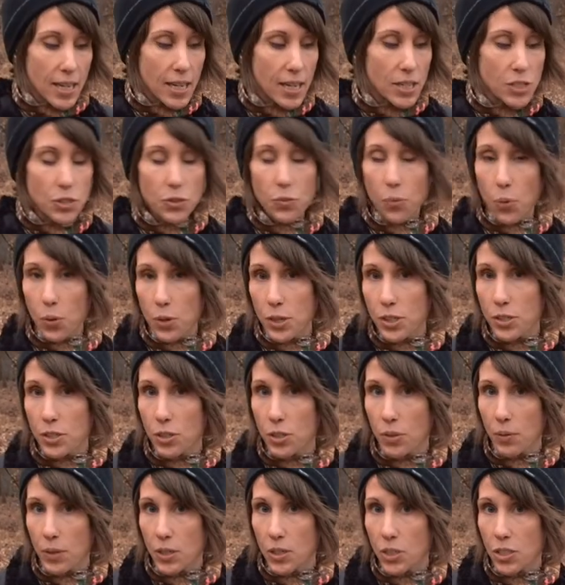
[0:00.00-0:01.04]
It's
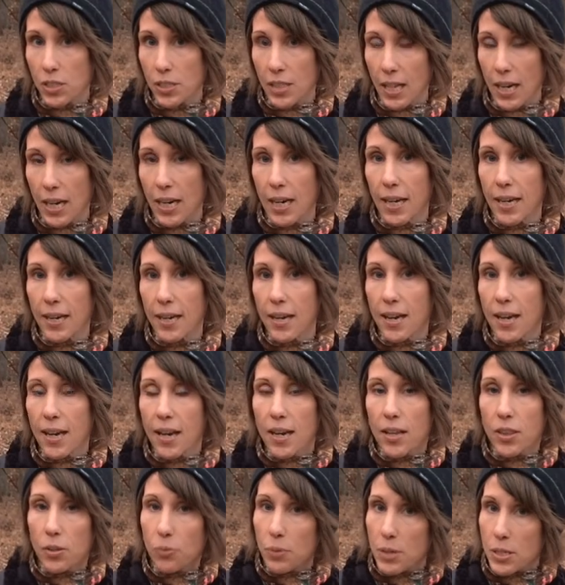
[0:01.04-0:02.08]
42 inches high.
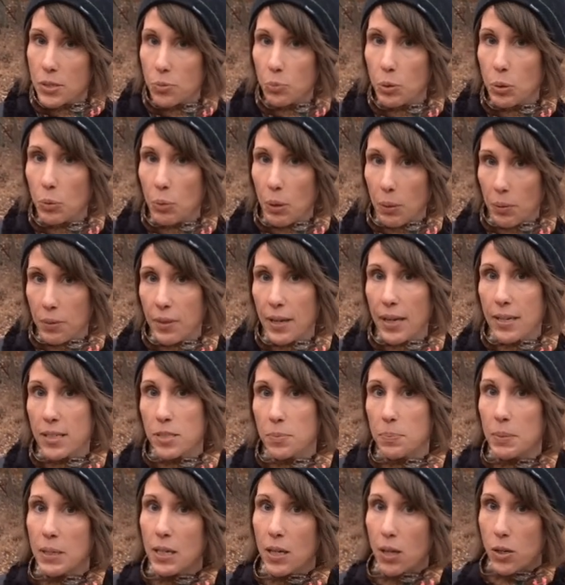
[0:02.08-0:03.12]
The reason we went with that
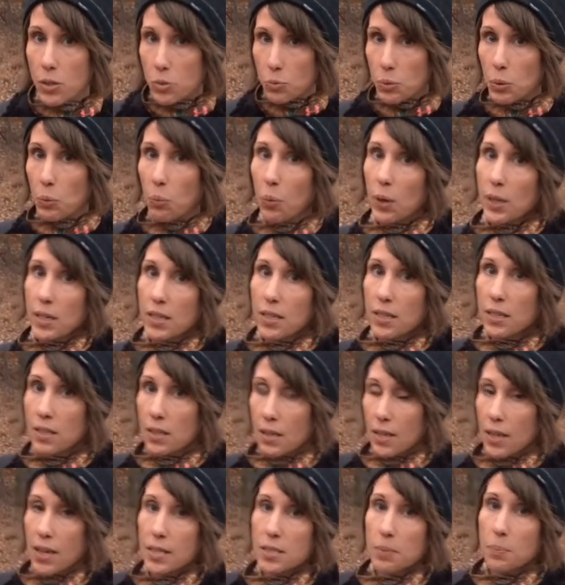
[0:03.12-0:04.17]
is because we wanted
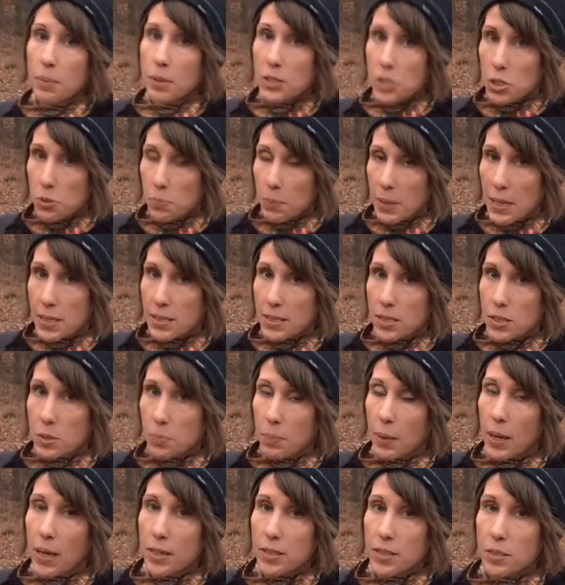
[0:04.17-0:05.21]
as much space as
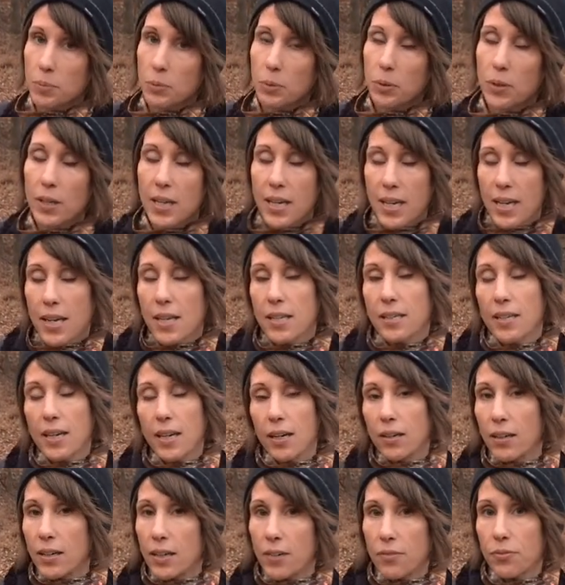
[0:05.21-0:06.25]
possible.
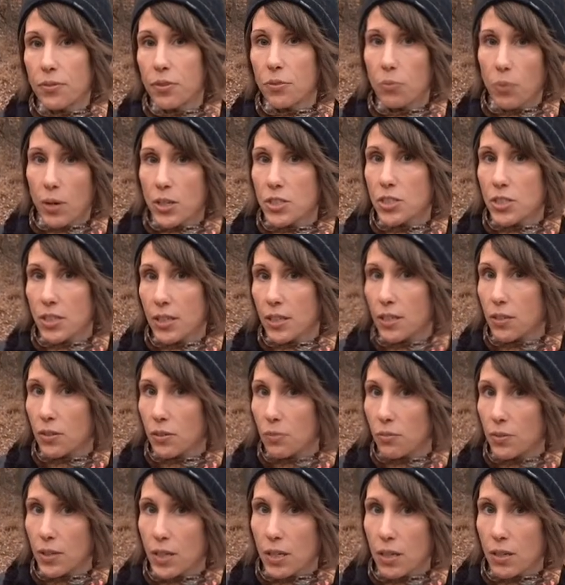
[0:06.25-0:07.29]
Now, if you've watched any
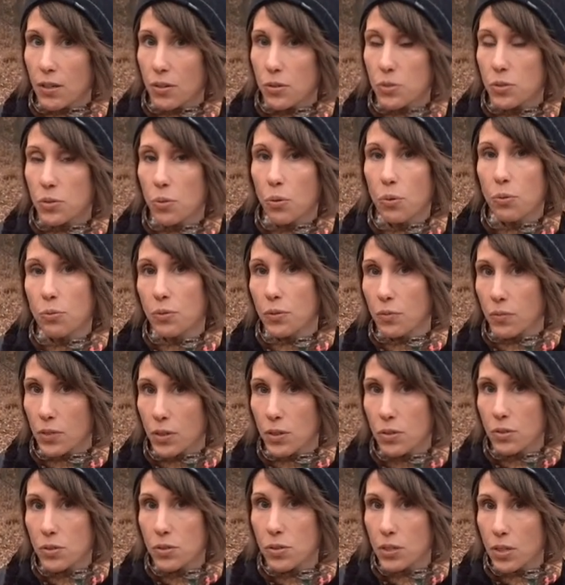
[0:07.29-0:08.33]
other videos or
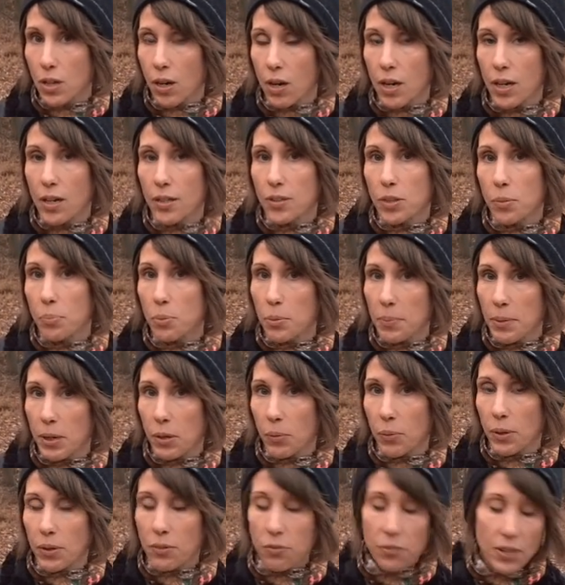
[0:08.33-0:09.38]
reviews on the
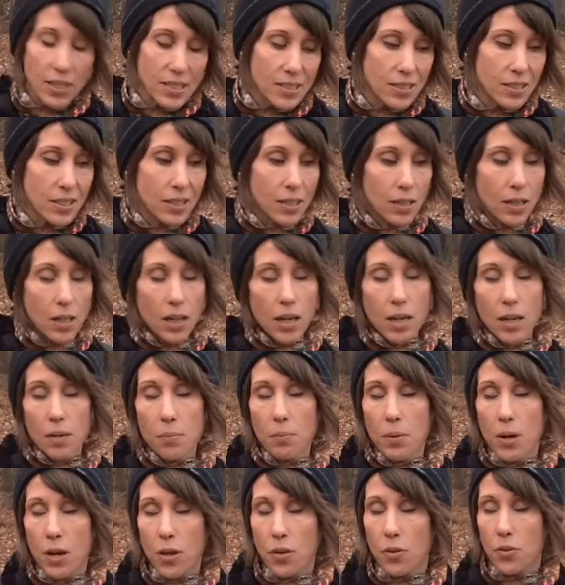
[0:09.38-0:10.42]
Premier One fencing,
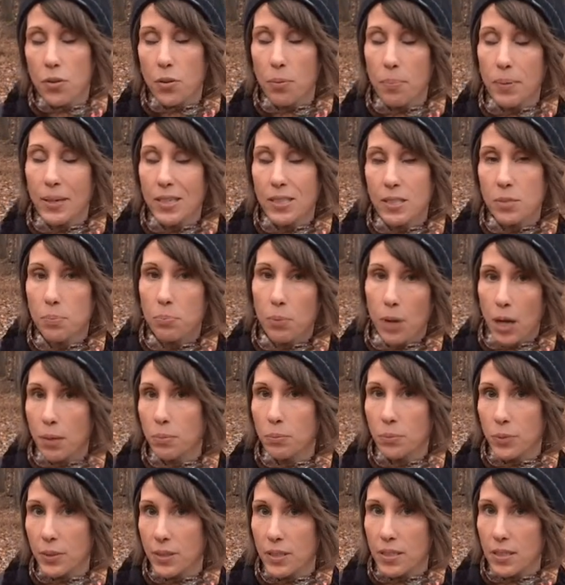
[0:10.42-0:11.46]
the biggest
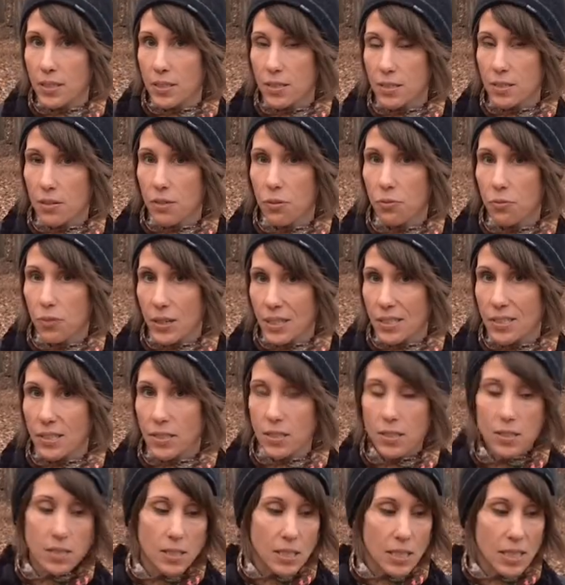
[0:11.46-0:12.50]
problem with these
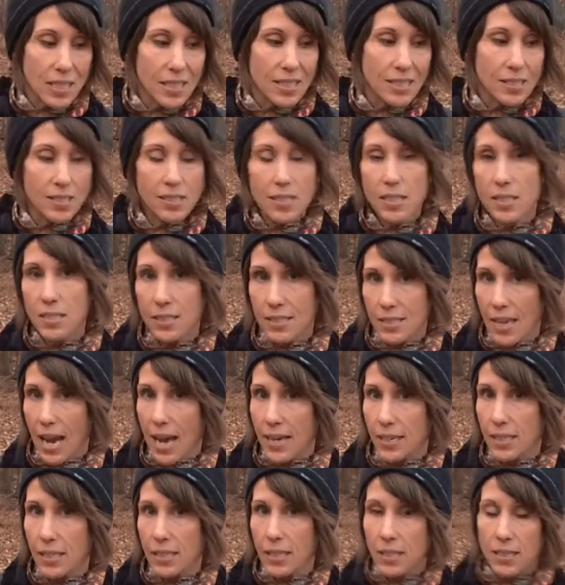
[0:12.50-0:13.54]
fences is
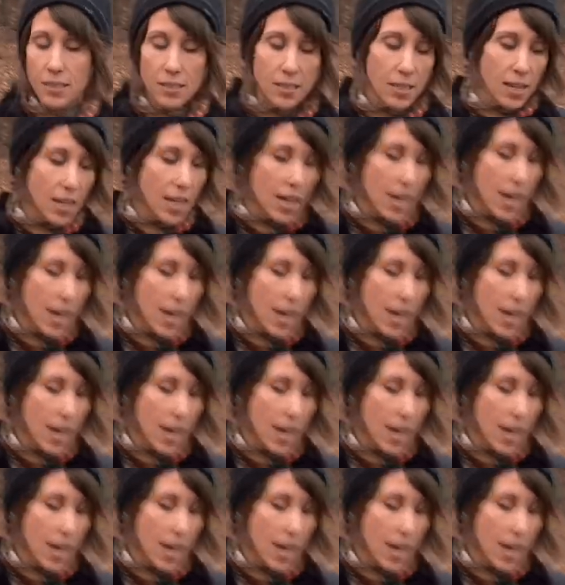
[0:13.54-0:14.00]
sagginess.